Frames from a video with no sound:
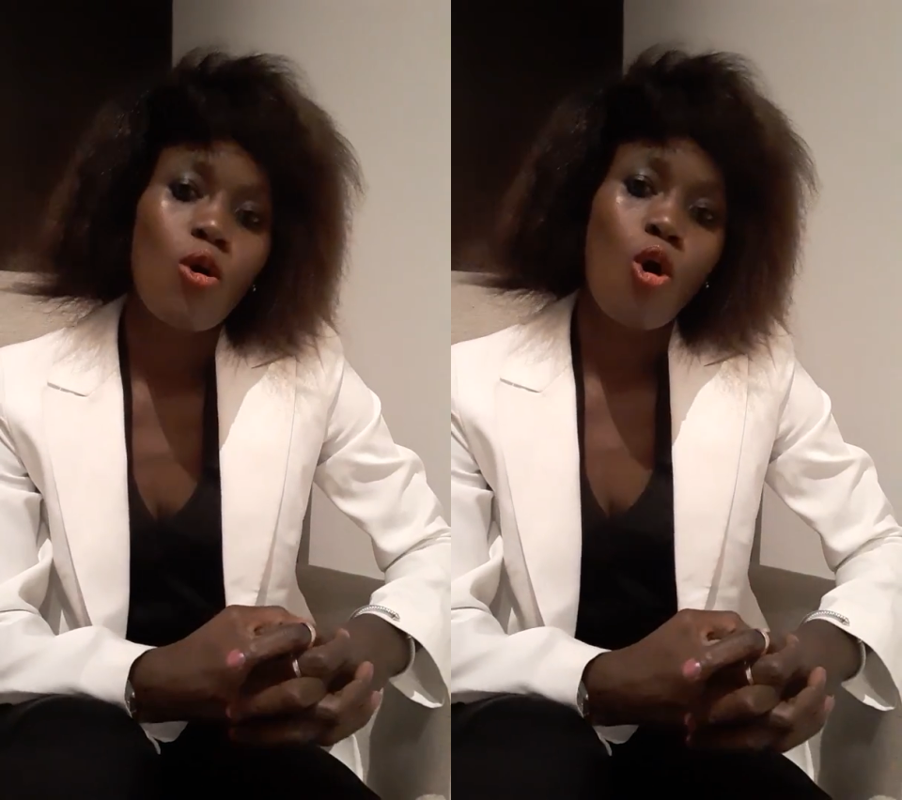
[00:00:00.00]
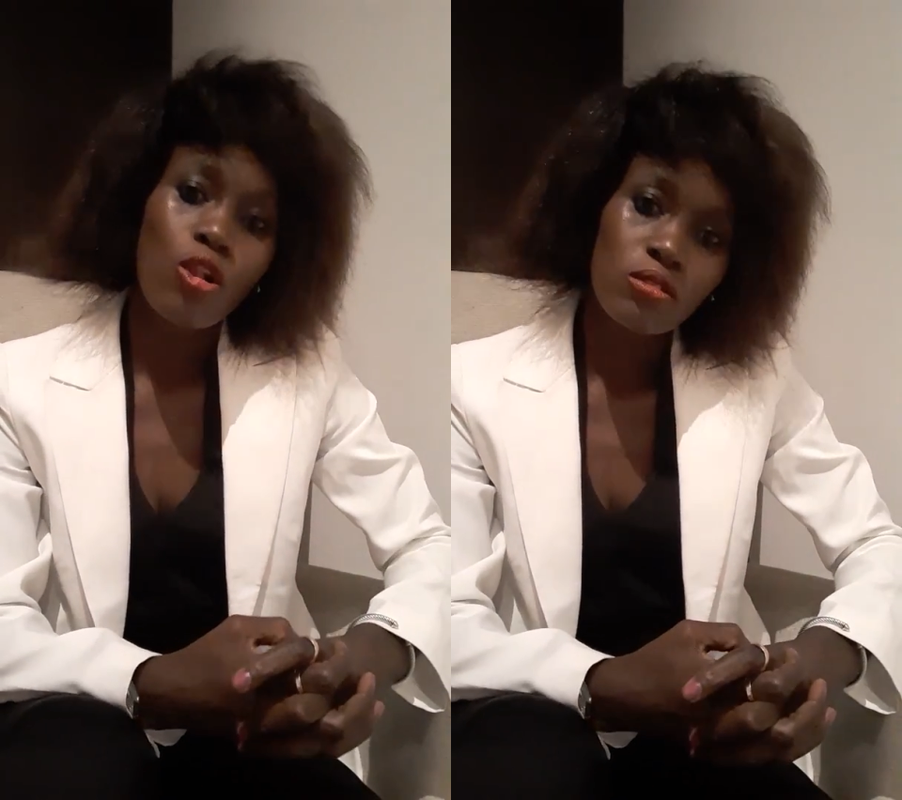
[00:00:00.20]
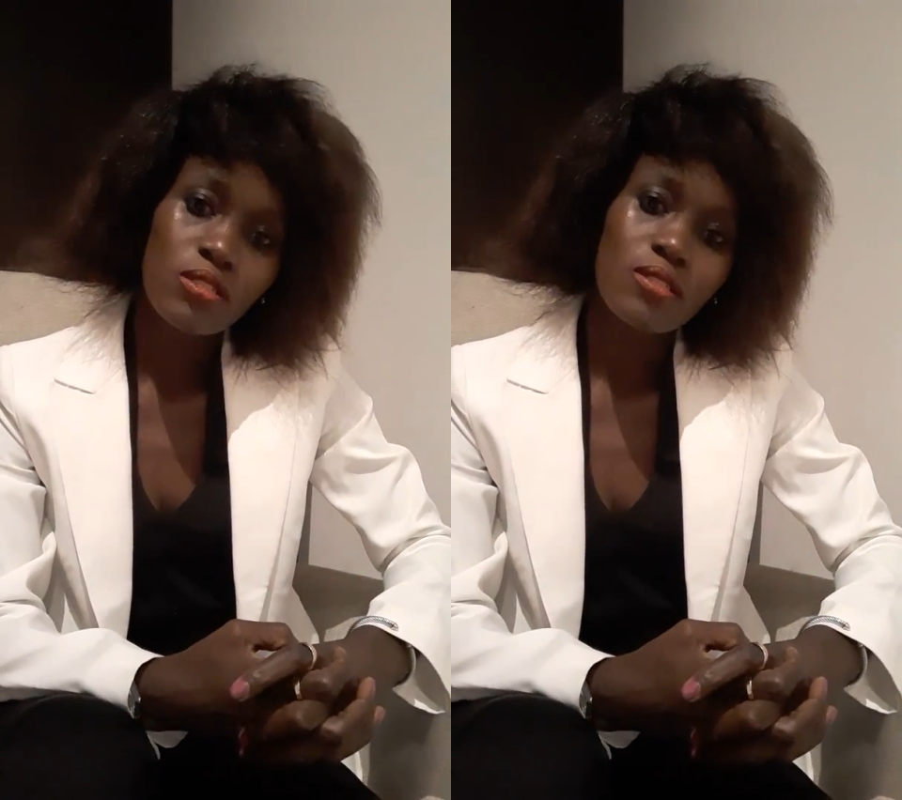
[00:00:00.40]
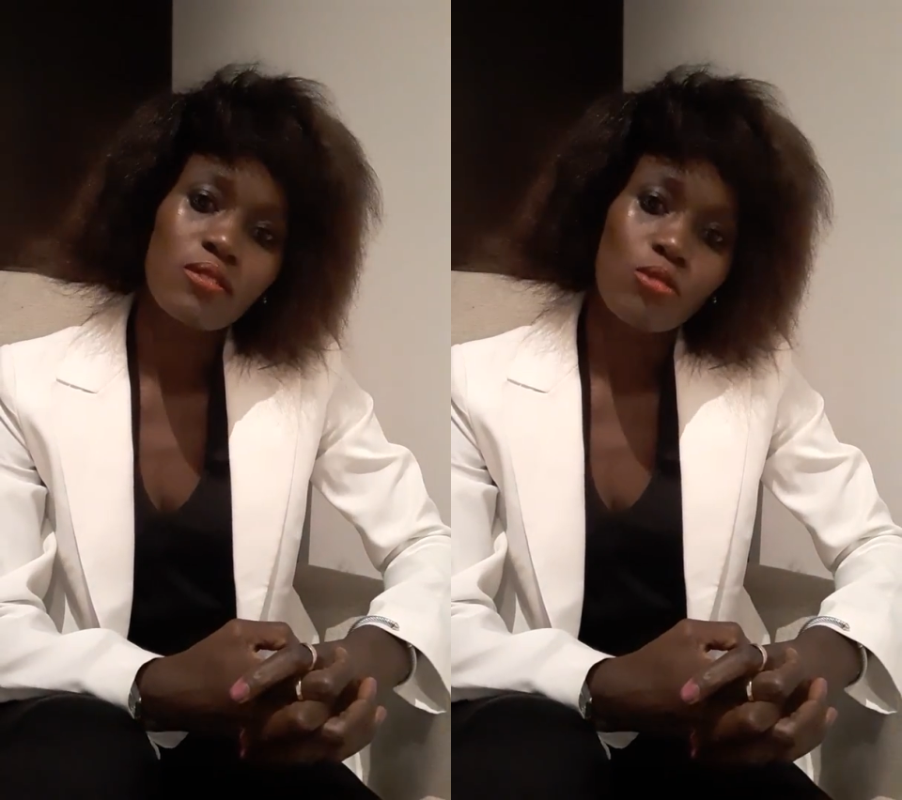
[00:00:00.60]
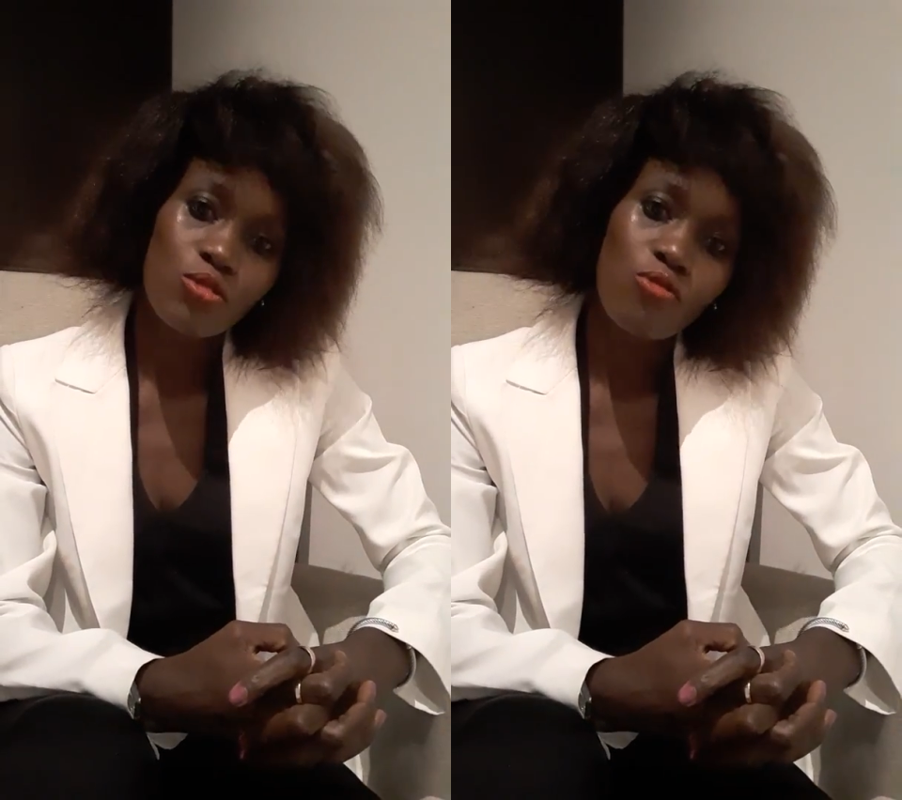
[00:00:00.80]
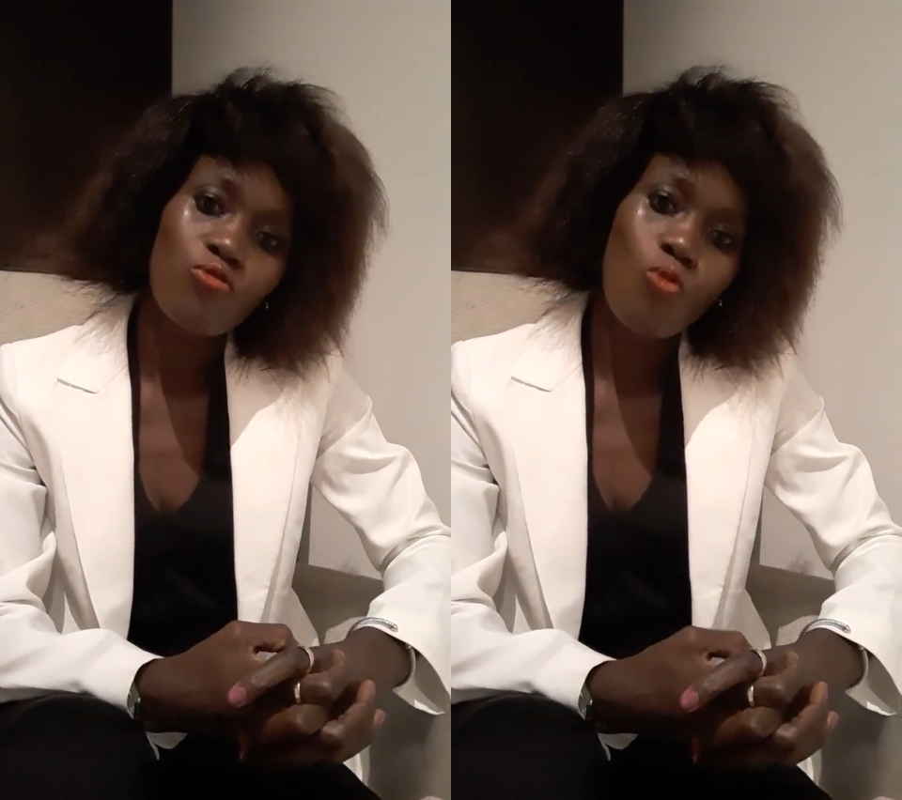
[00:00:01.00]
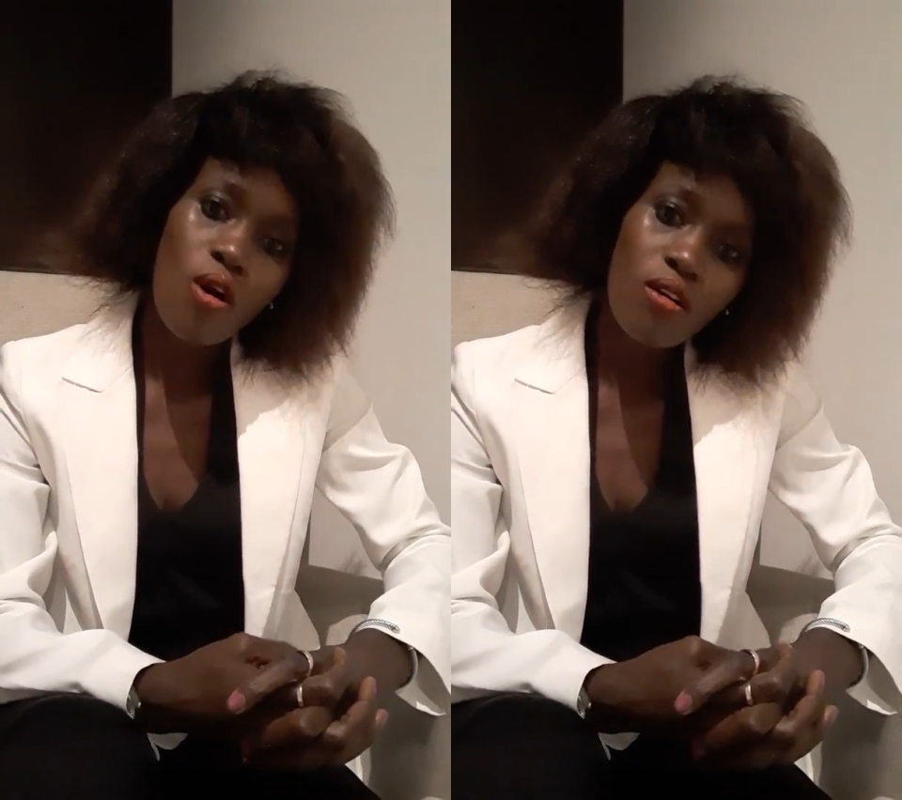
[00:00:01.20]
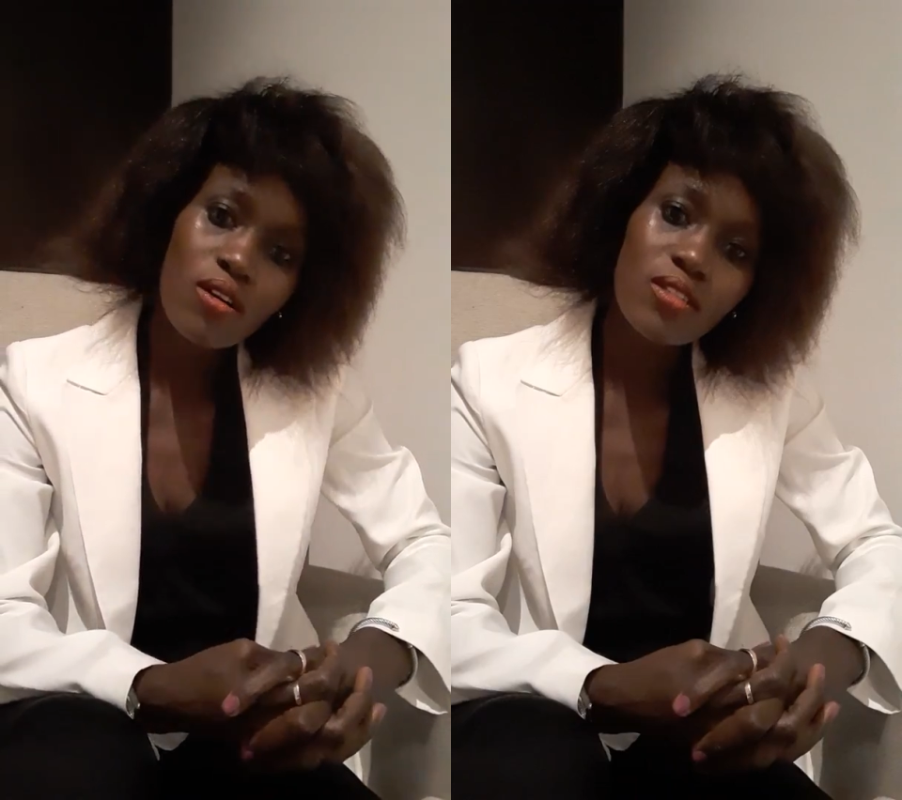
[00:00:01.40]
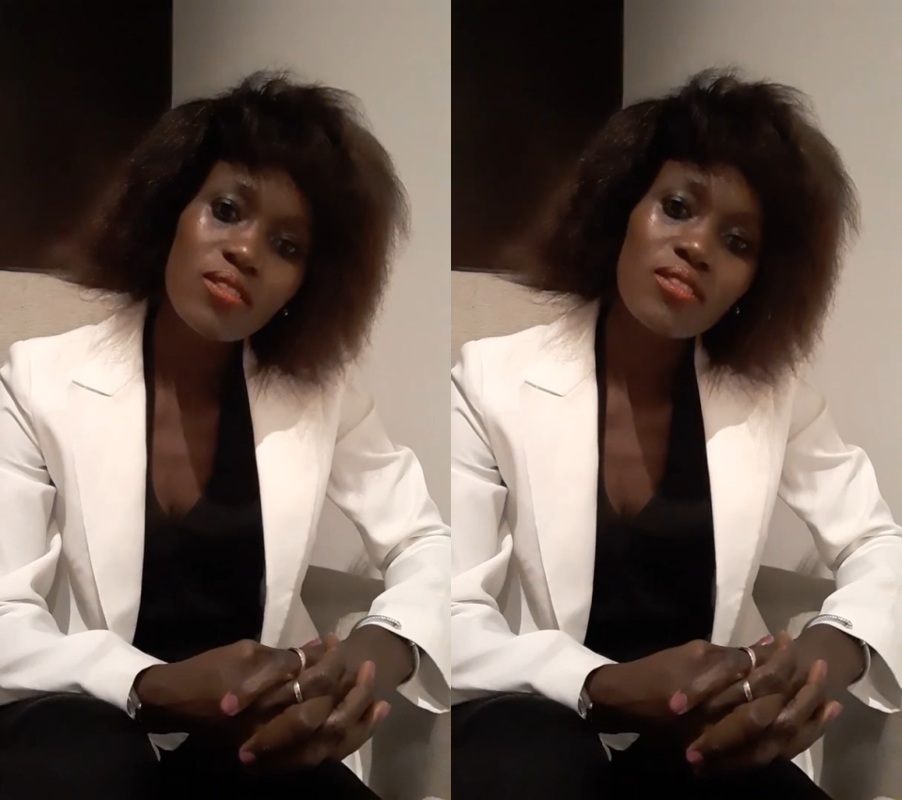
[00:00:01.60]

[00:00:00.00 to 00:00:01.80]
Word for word: all sorts of work,